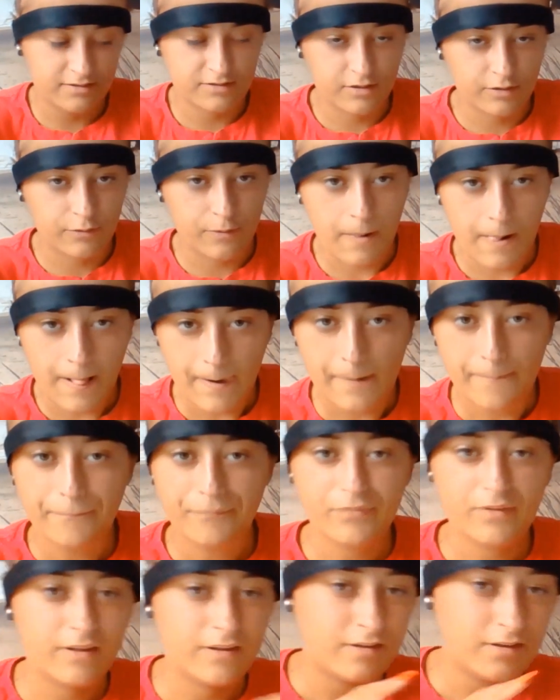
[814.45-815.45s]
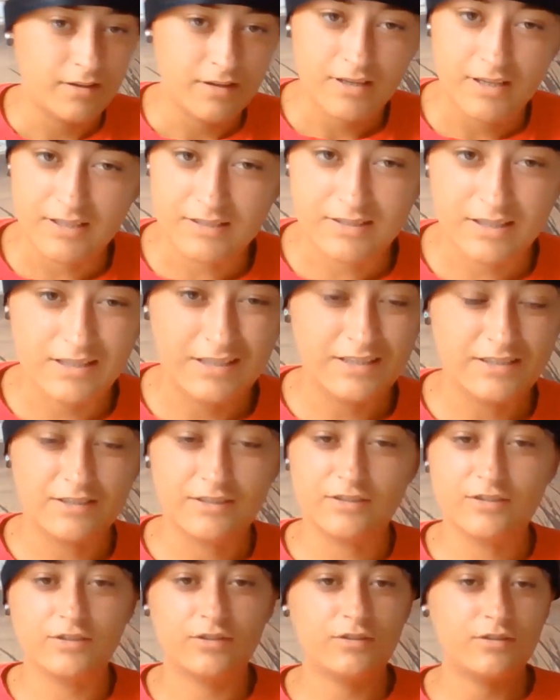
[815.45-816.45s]
So he said,
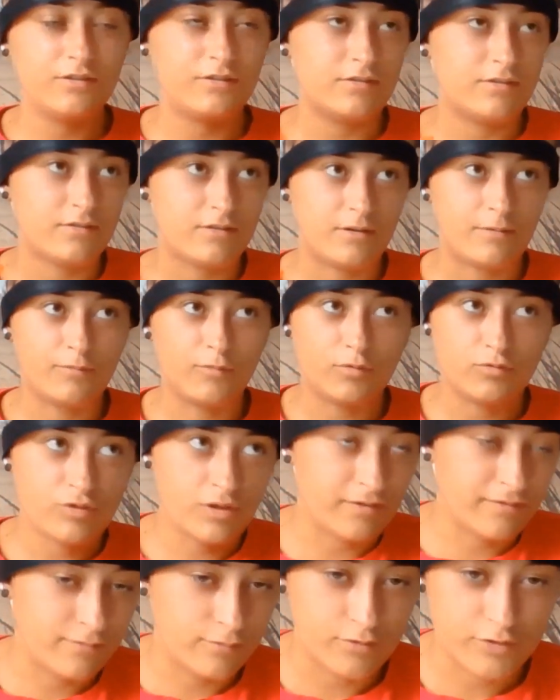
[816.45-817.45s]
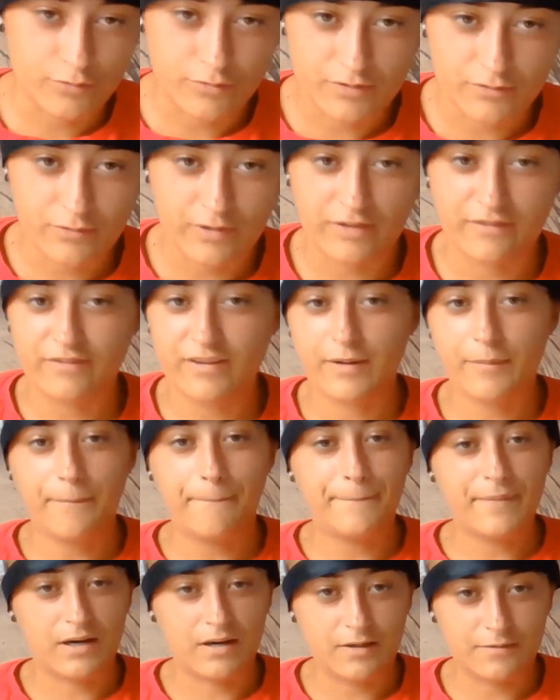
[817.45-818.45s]
listen, I'm not trying to force you into anything,
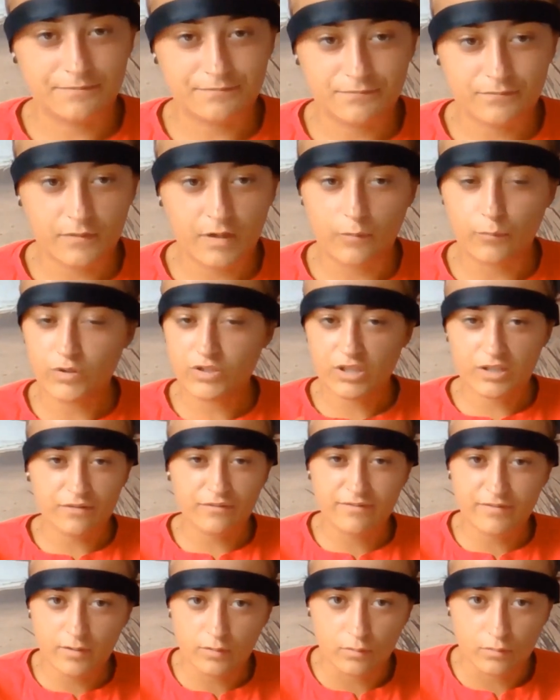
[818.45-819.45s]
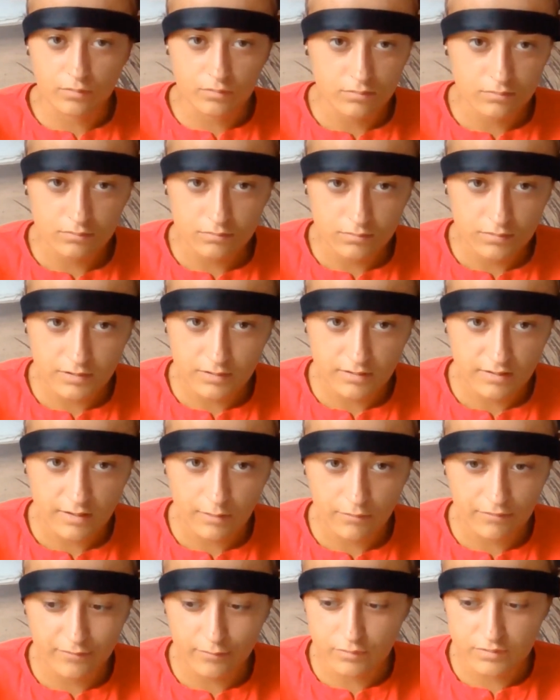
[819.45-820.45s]
but, which I didn't feel
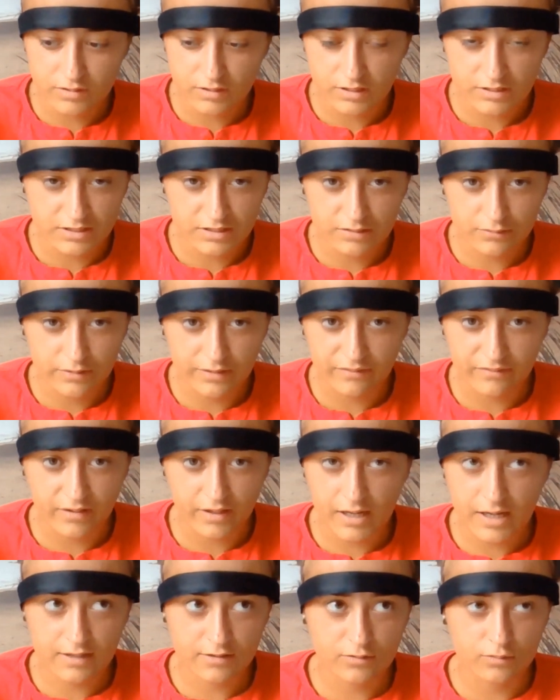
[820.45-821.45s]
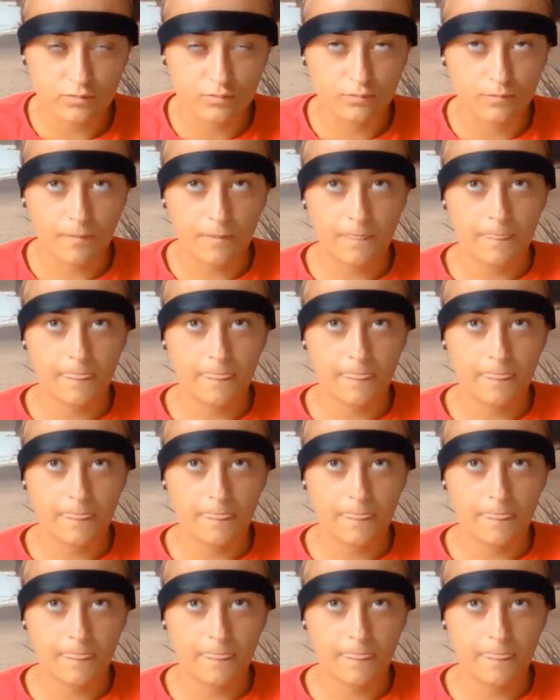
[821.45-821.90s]
they were forcing us into anything at all.